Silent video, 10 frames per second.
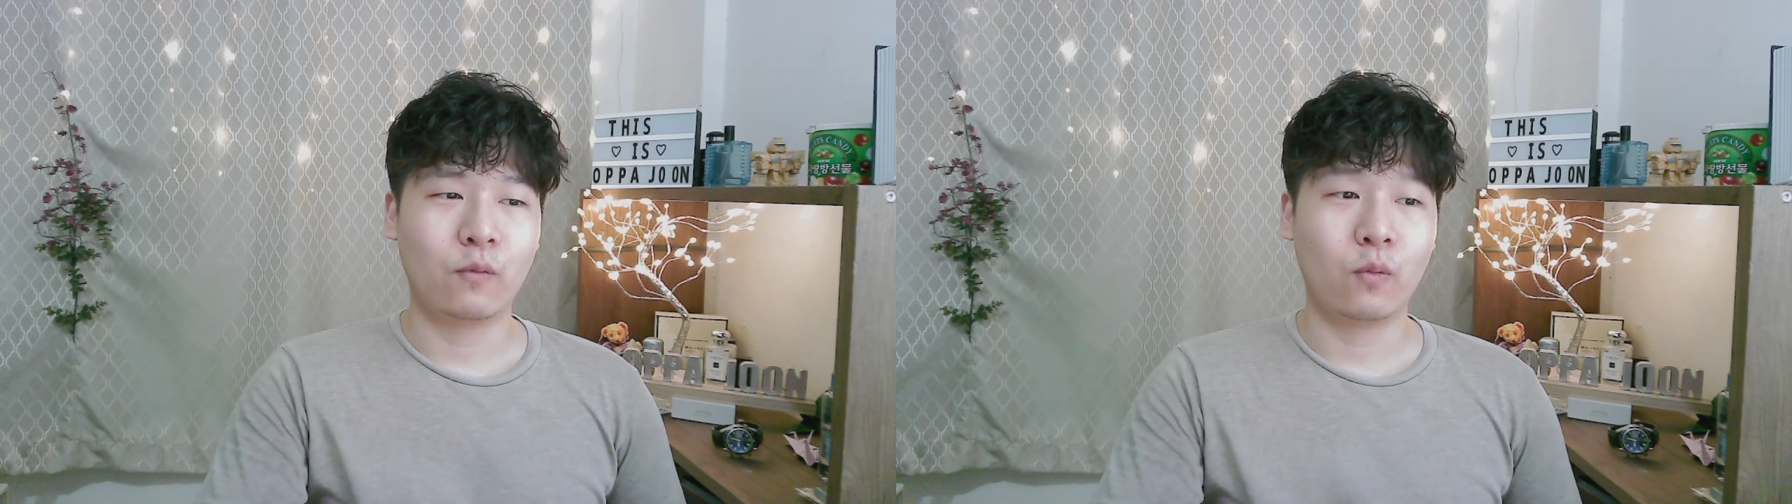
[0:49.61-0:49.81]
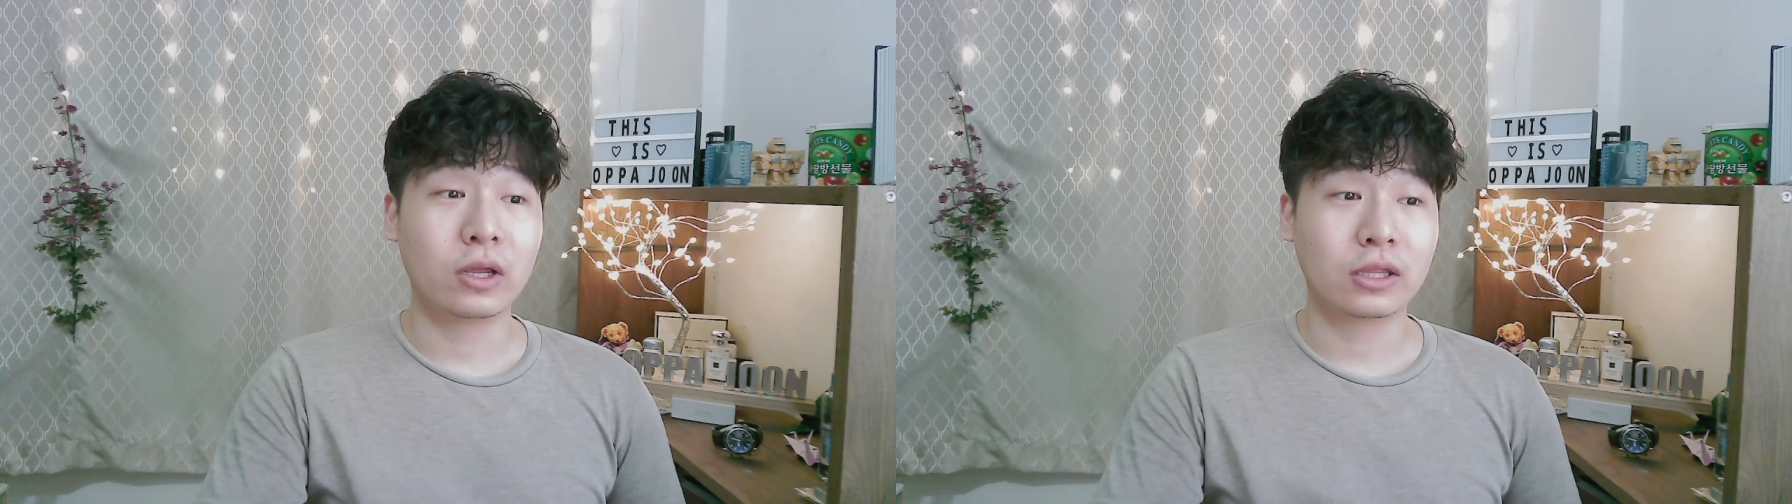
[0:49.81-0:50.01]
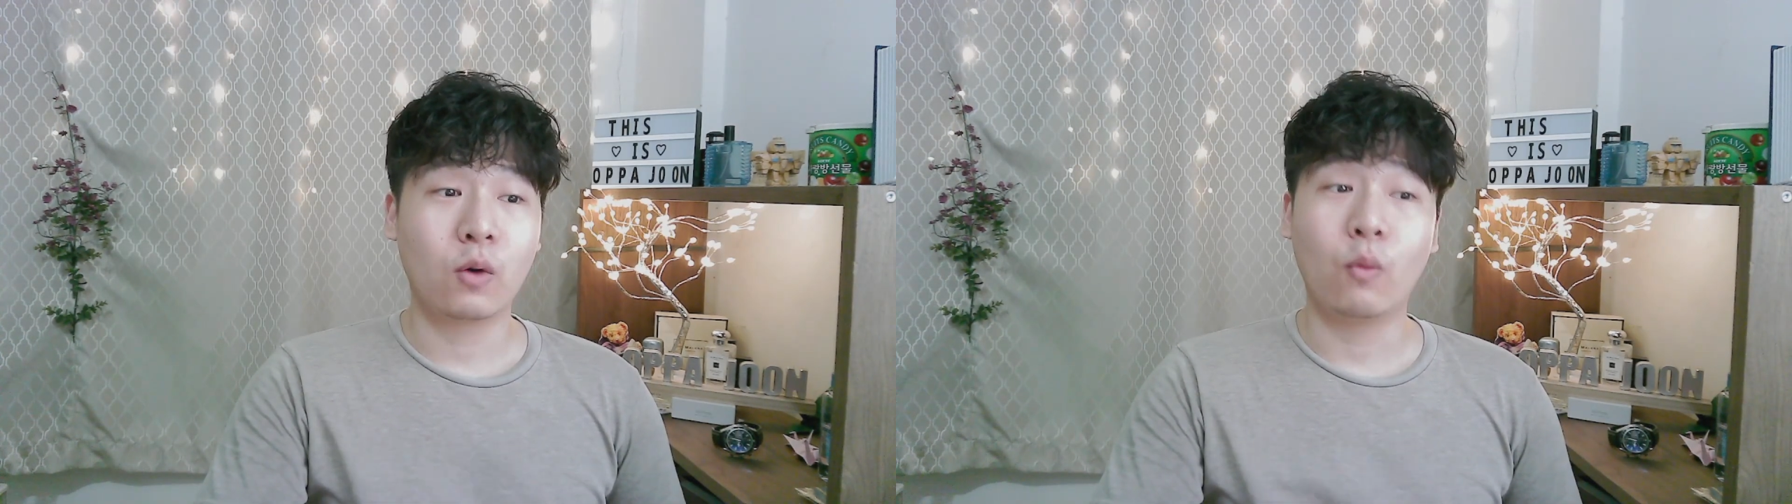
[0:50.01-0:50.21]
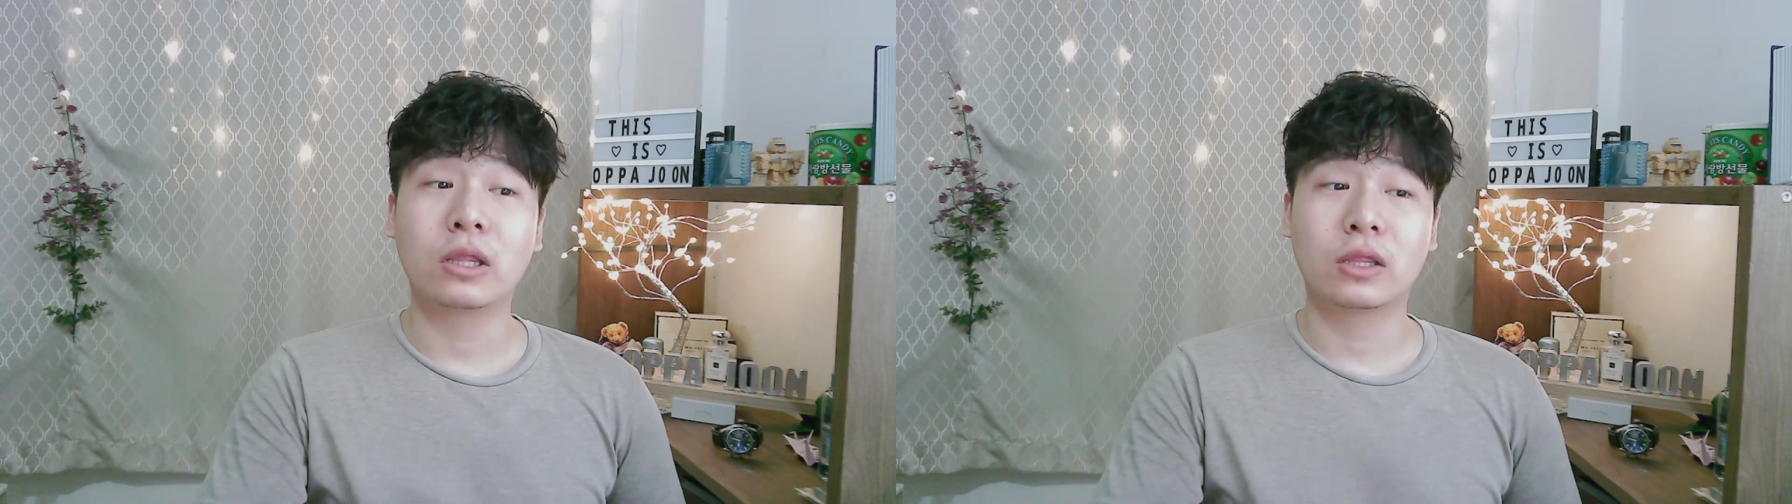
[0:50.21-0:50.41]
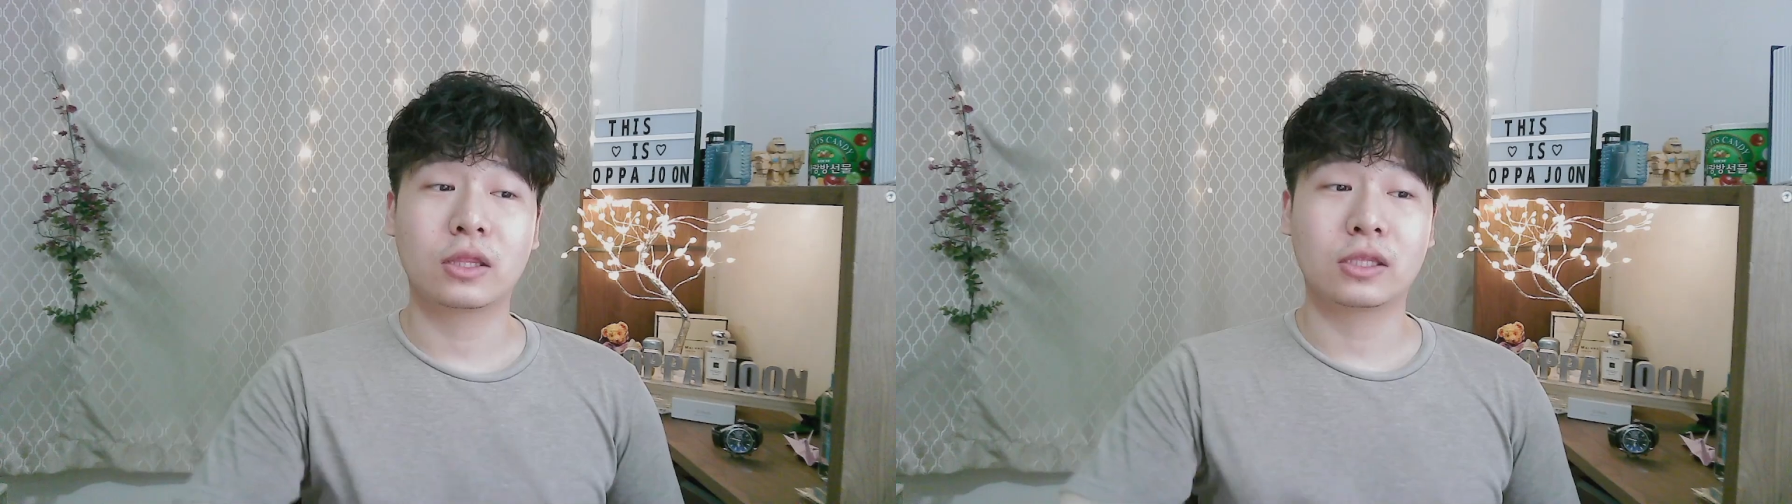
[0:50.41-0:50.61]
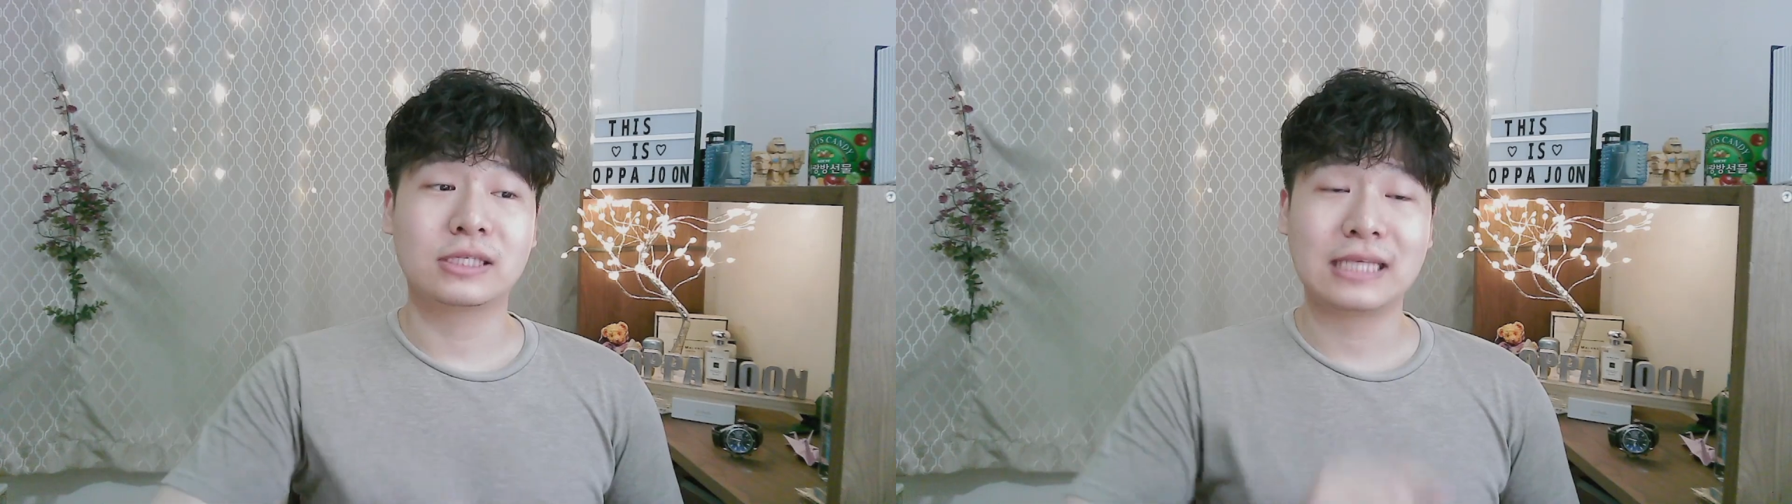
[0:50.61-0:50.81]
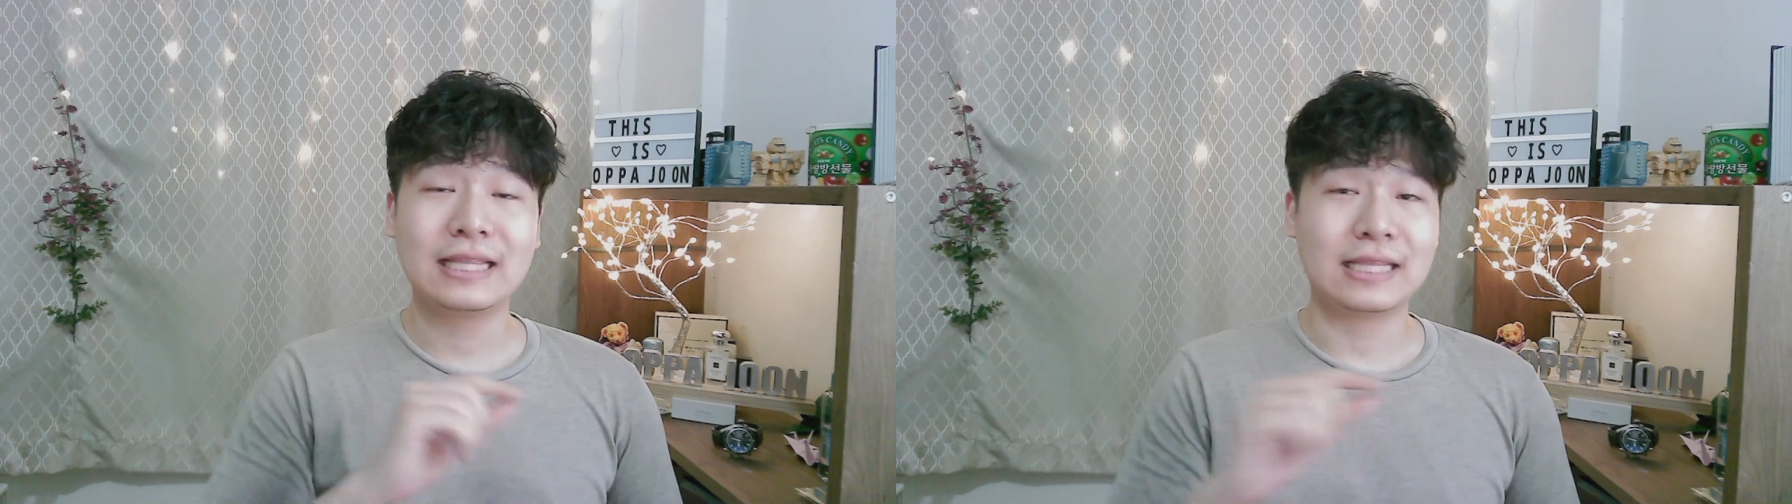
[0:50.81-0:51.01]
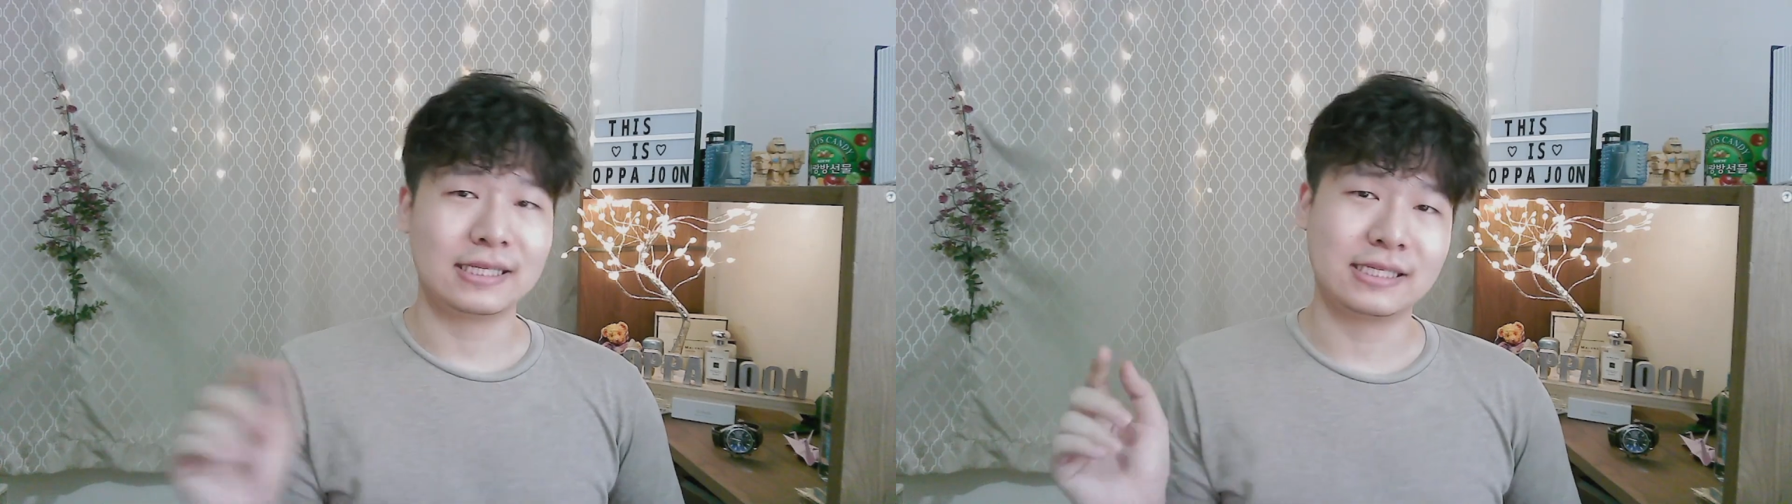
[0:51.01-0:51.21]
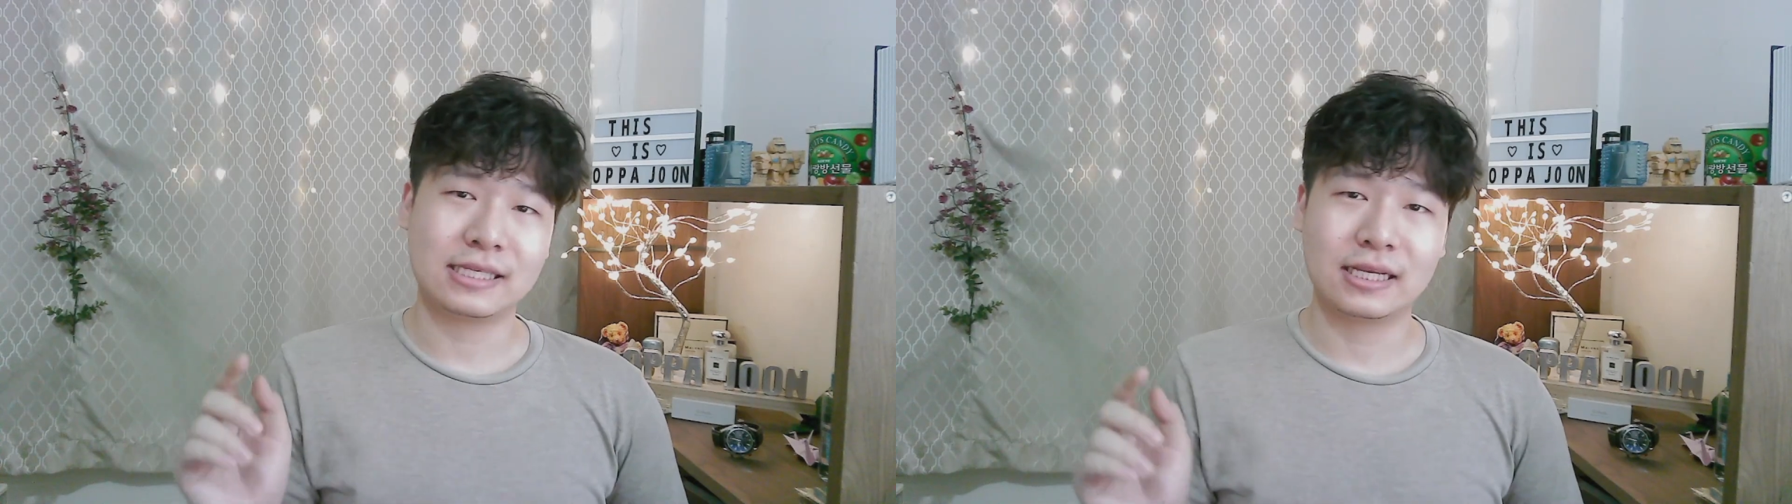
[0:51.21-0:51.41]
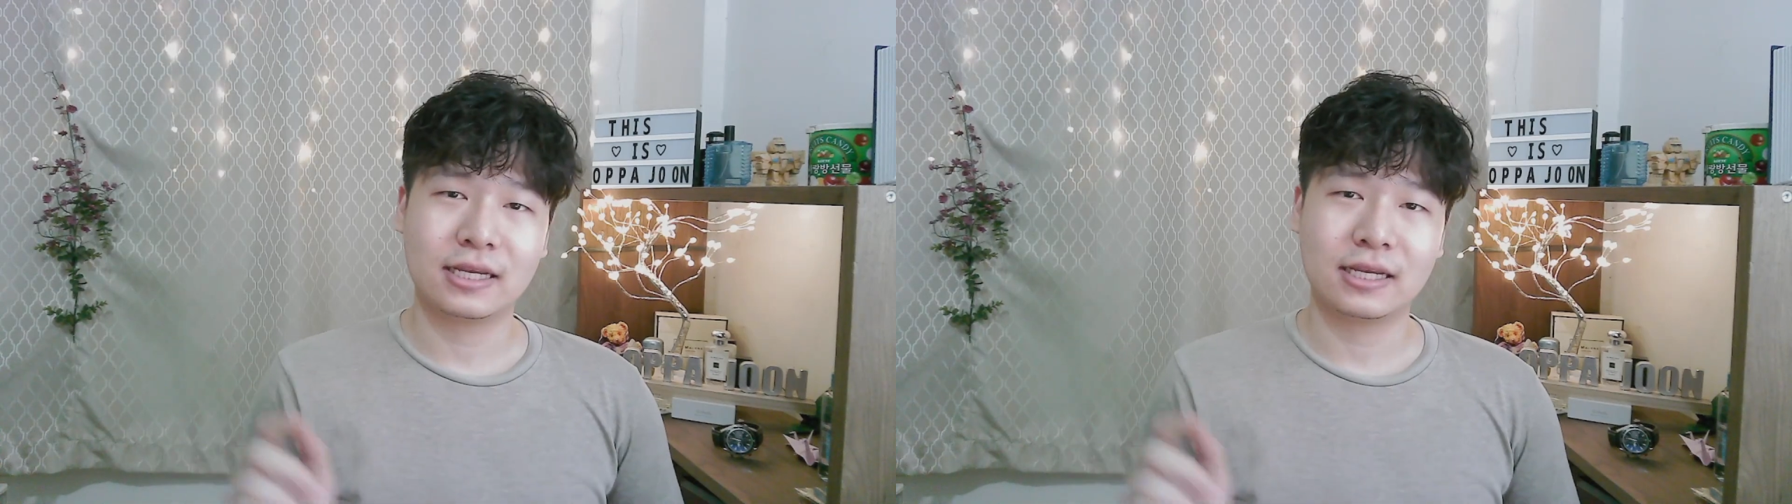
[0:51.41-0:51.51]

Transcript: what sentence